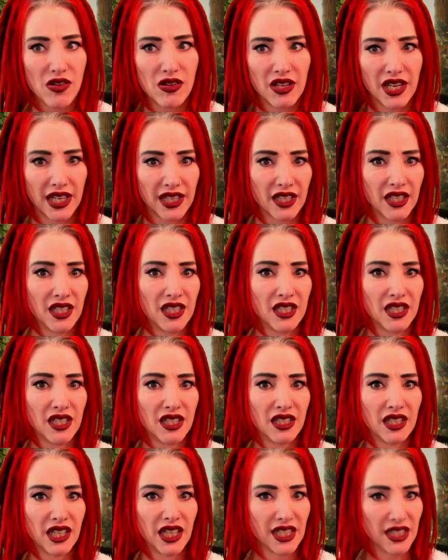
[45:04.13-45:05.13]
like
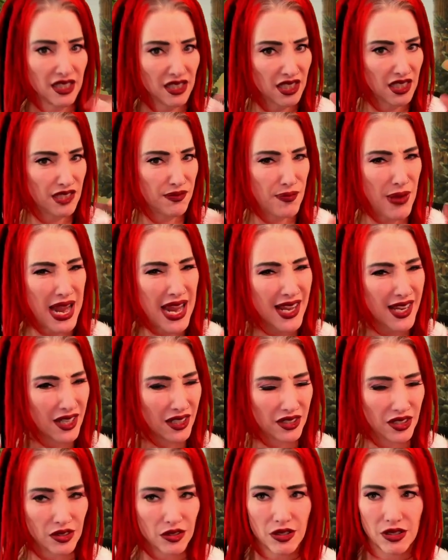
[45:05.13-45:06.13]
paying a
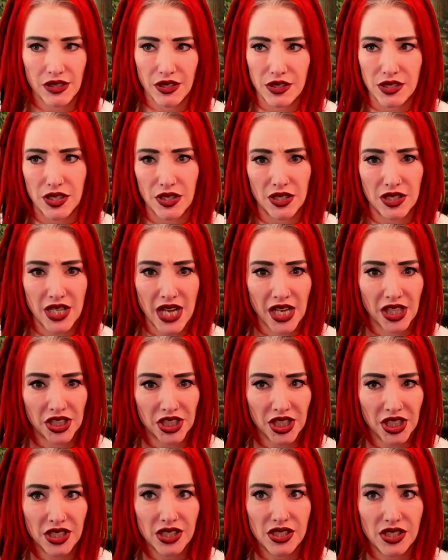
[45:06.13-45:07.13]
little closer
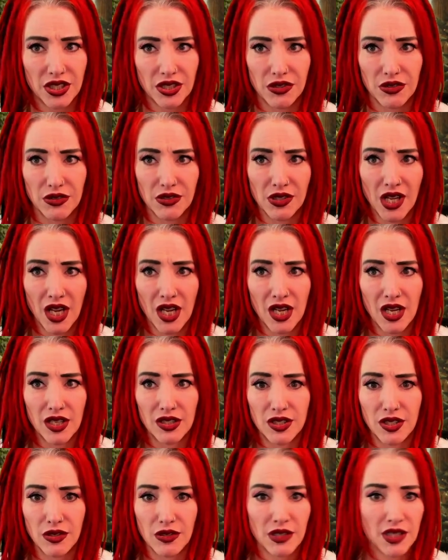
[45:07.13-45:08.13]
attention to,
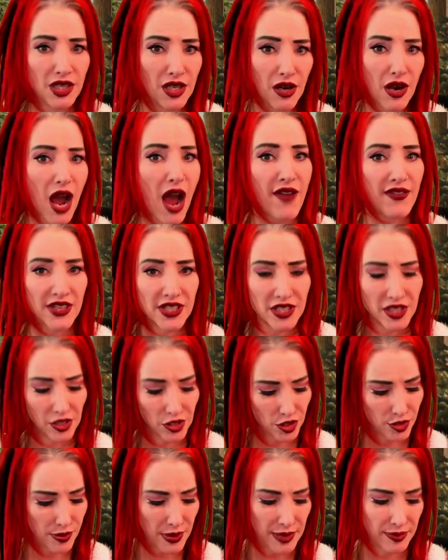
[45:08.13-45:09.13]
obviously
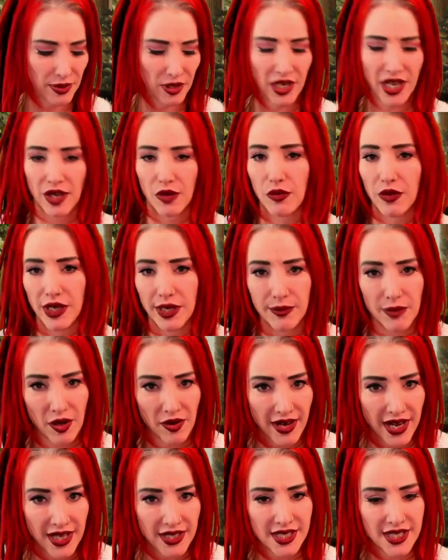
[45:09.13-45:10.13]
there's people like William
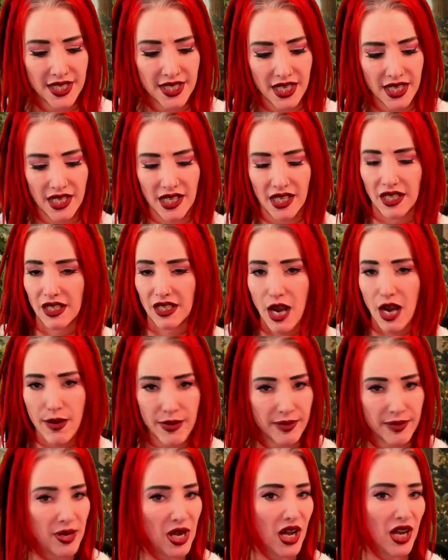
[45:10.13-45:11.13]
Moranci and
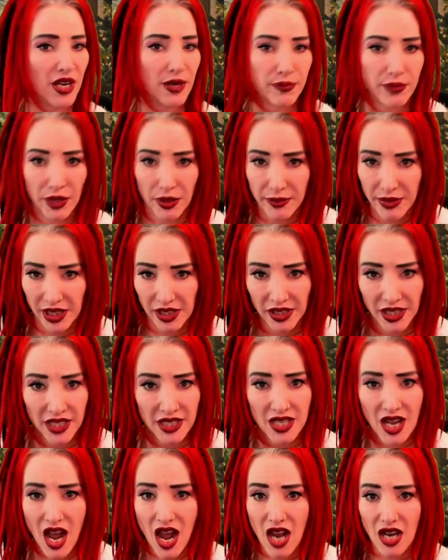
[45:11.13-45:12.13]
Cummerbund and Bill
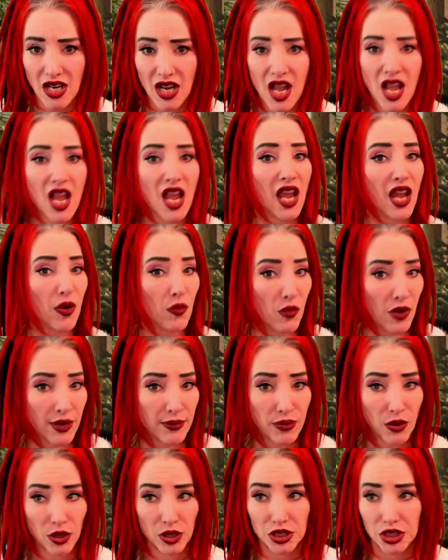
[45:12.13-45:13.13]
McClintock and One
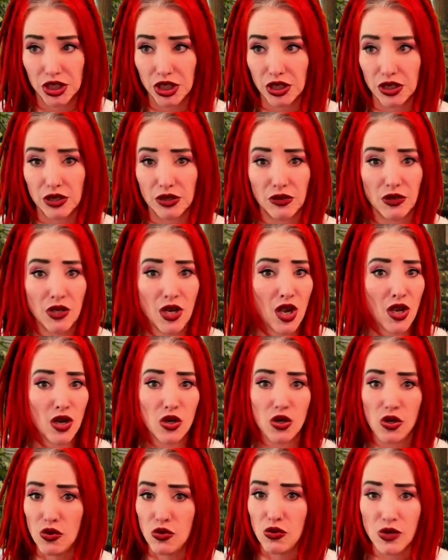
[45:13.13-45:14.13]
Board Jew
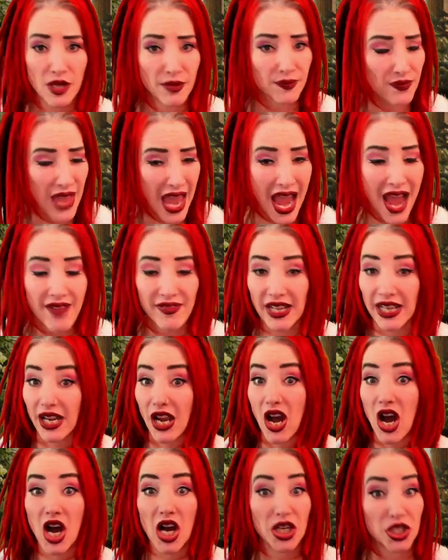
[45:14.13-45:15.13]
who have like
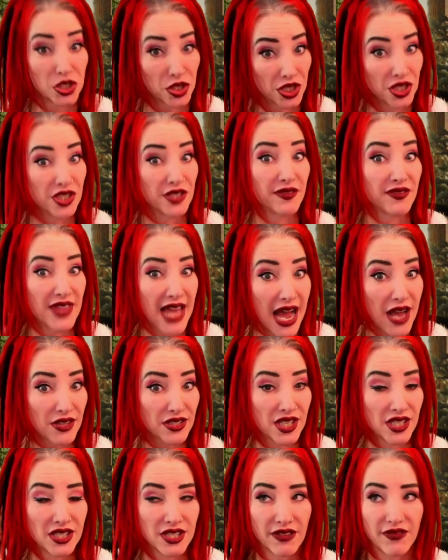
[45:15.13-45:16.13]
hundreds of
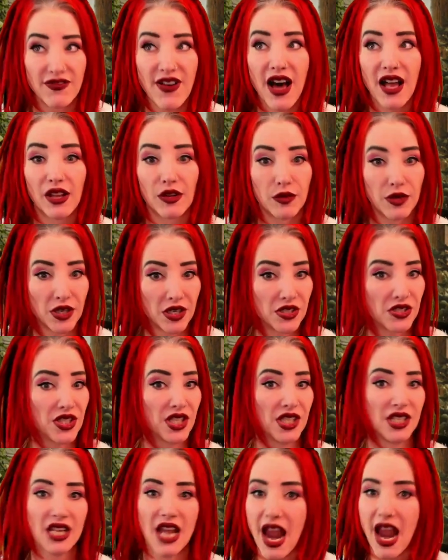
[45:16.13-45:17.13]
thousands of followers,
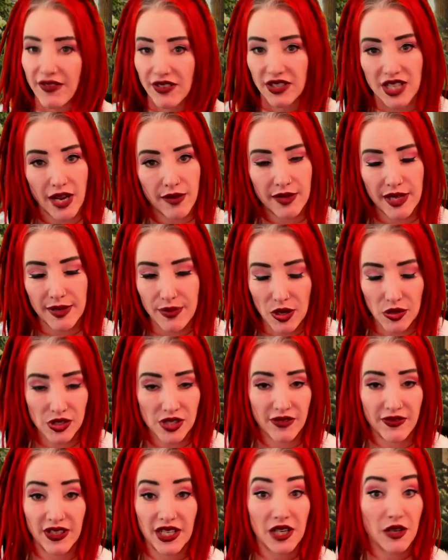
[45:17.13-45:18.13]
and every time they post
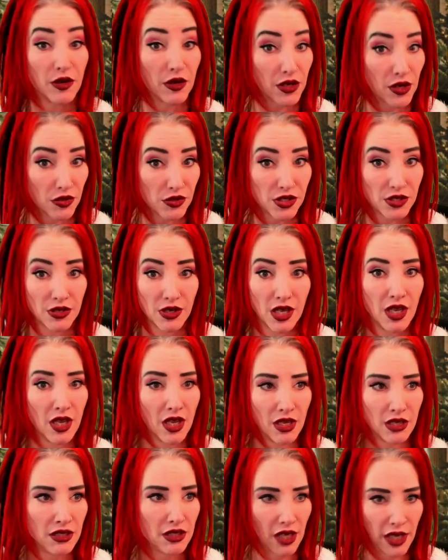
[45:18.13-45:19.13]
a video, it goes
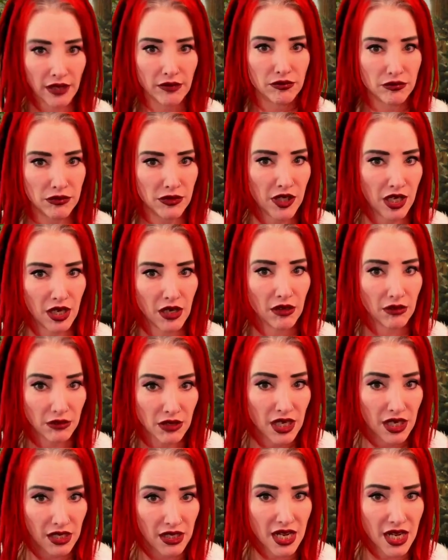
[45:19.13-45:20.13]
like,
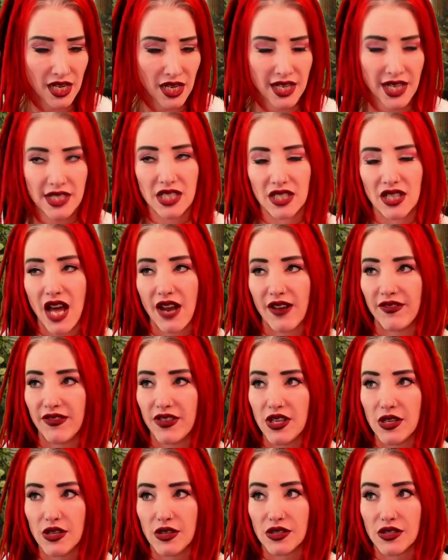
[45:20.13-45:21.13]
it gets a lot of
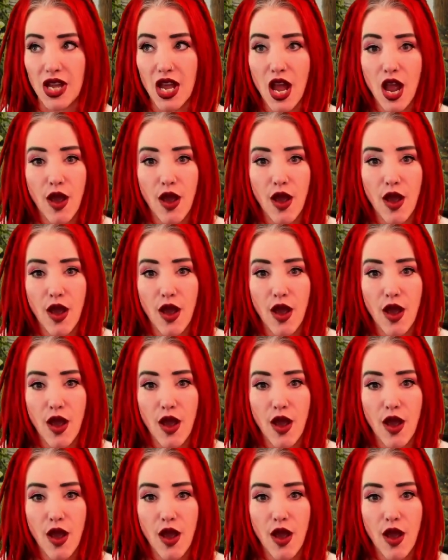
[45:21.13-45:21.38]
views.